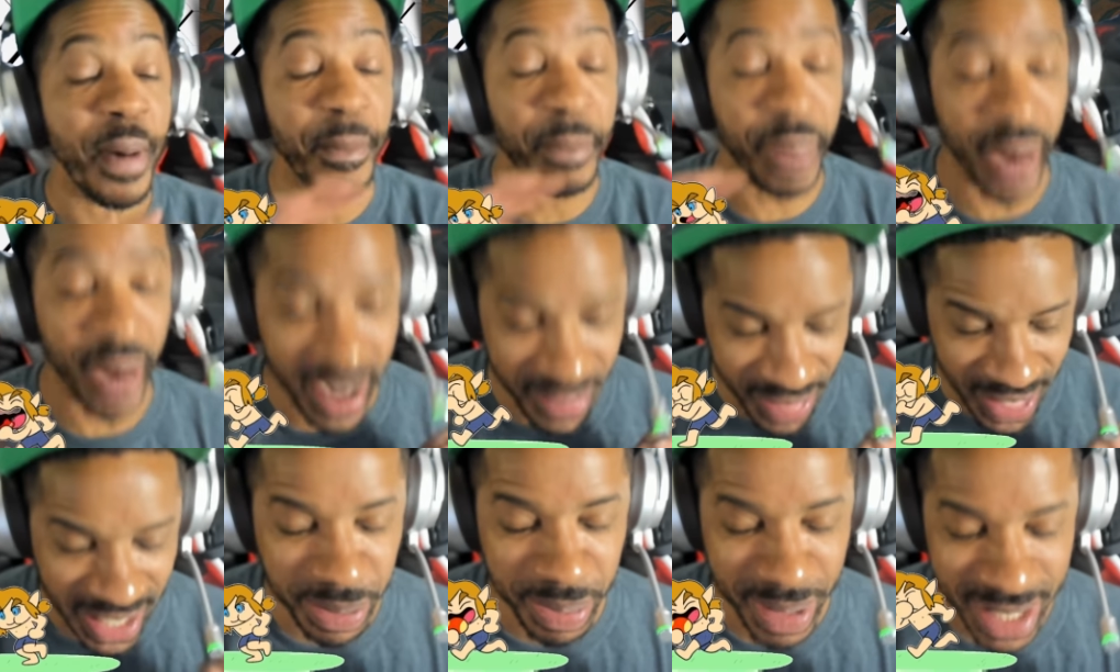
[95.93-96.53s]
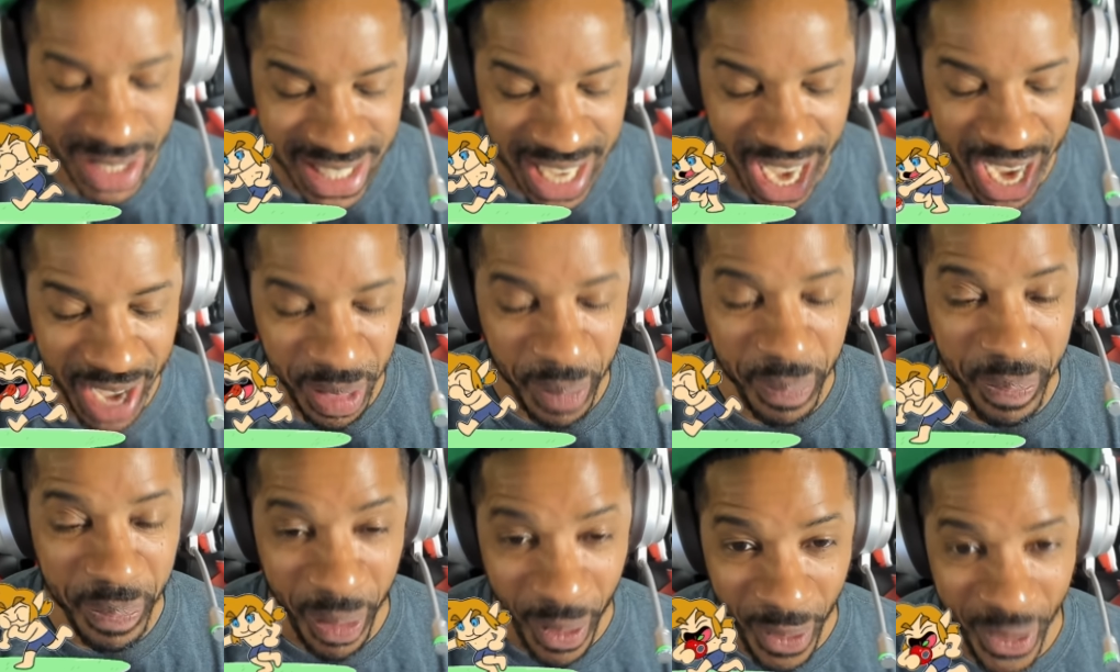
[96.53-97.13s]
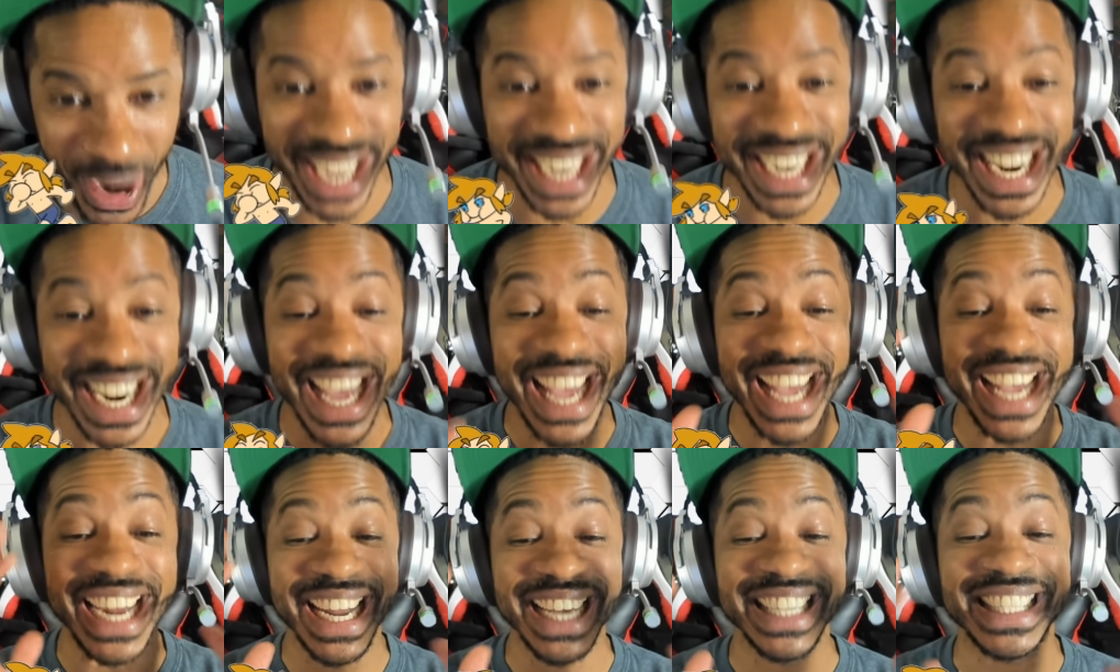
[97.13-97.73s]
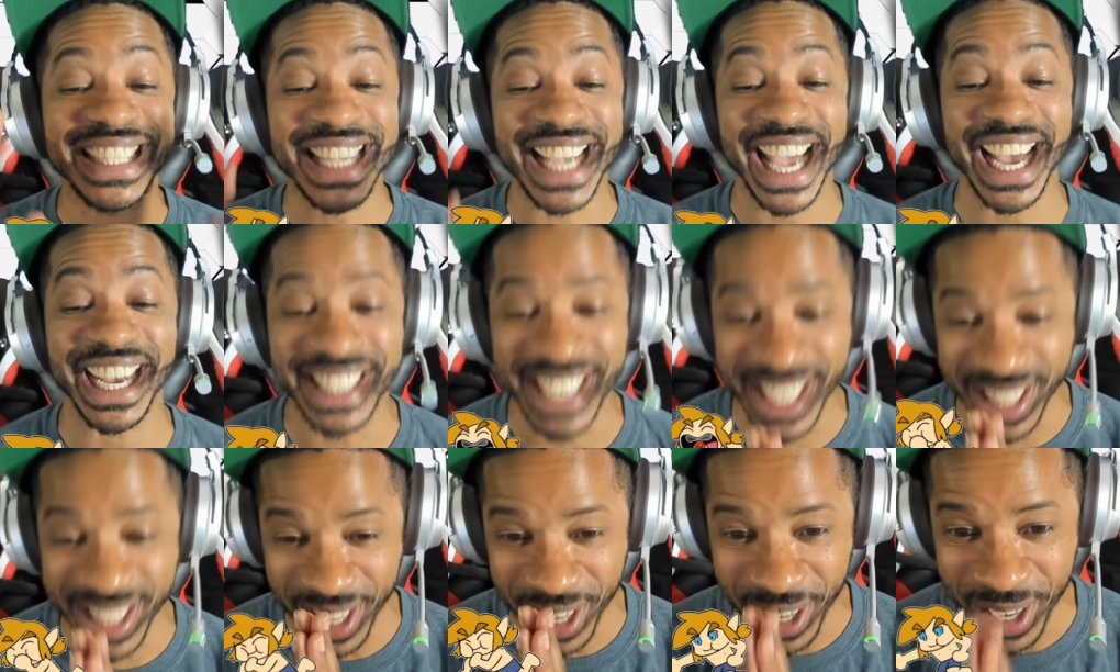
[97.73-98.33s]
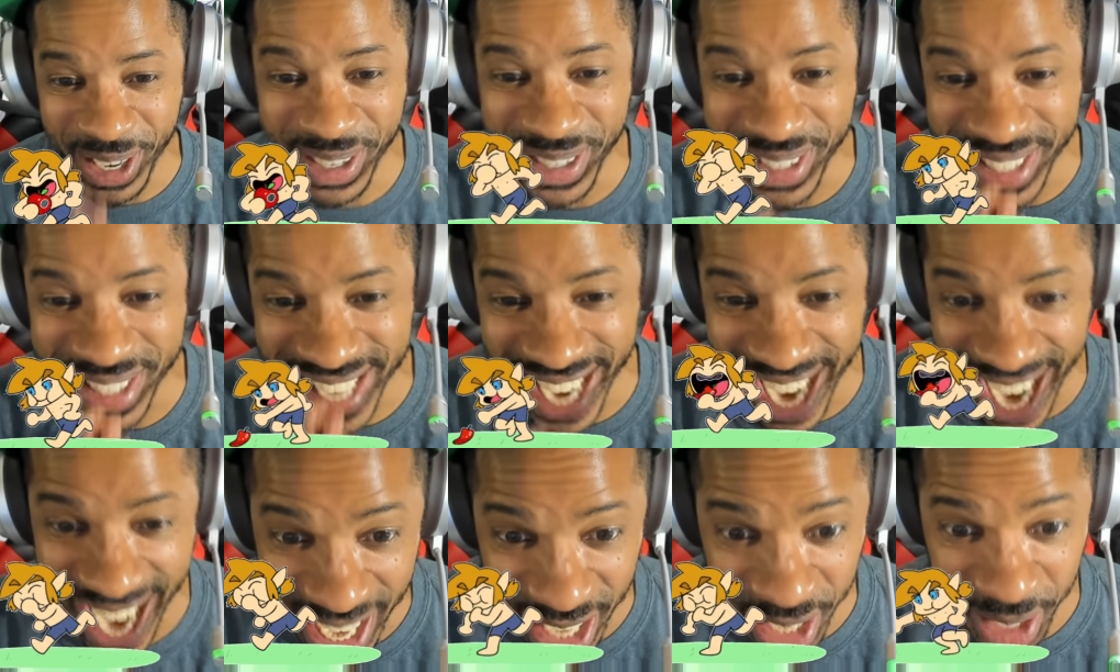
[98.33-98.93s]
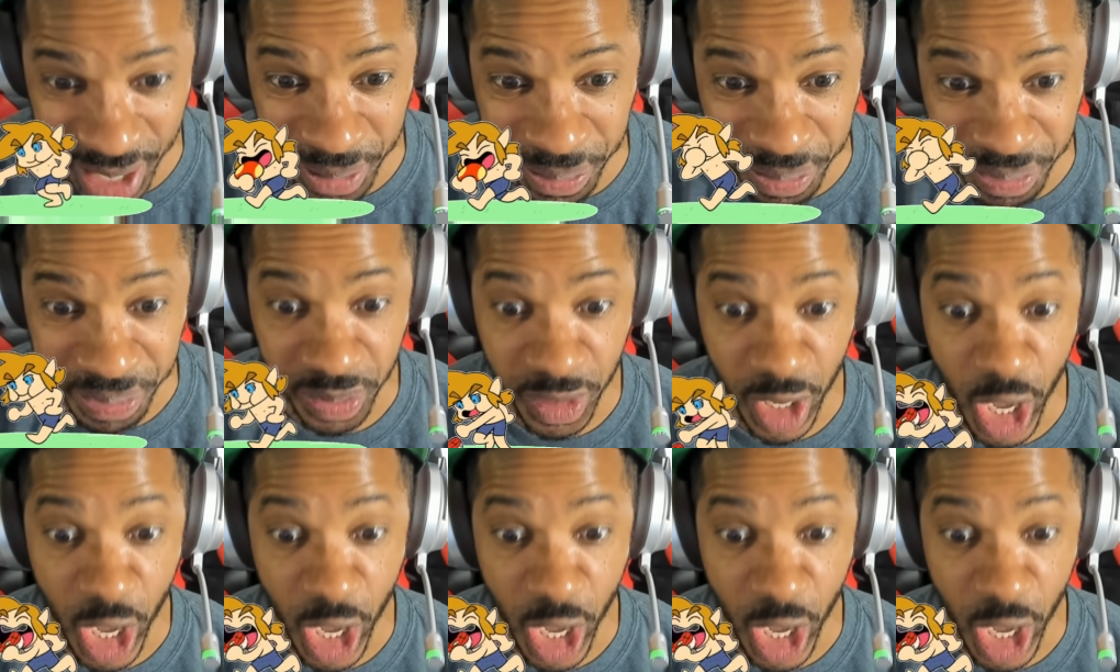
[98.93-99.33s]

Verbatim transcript: but that's beside the point. Let's get to the news item.